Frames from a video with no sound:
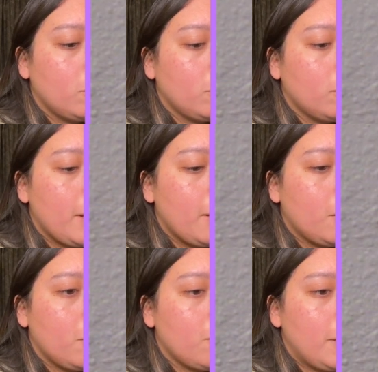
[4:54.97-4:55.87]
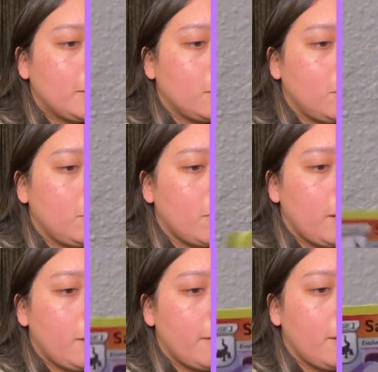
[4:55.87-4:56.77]
Trainer, Rescue
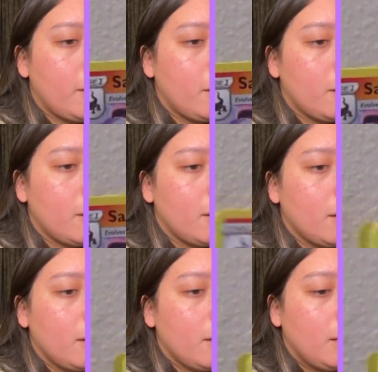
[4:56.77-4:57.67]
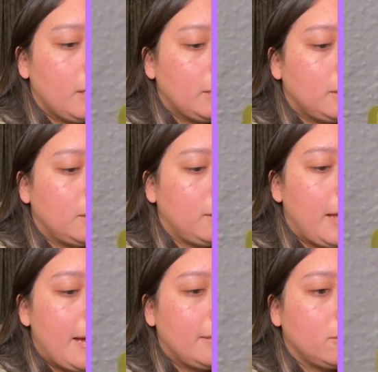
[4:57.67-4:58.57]
Carrier,
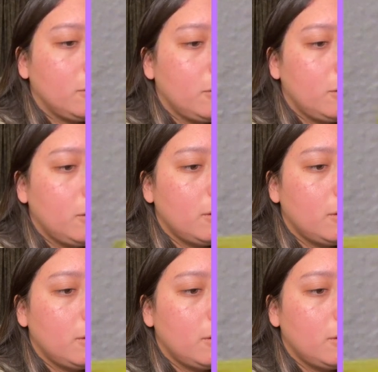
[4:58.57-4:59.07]
Salazzle,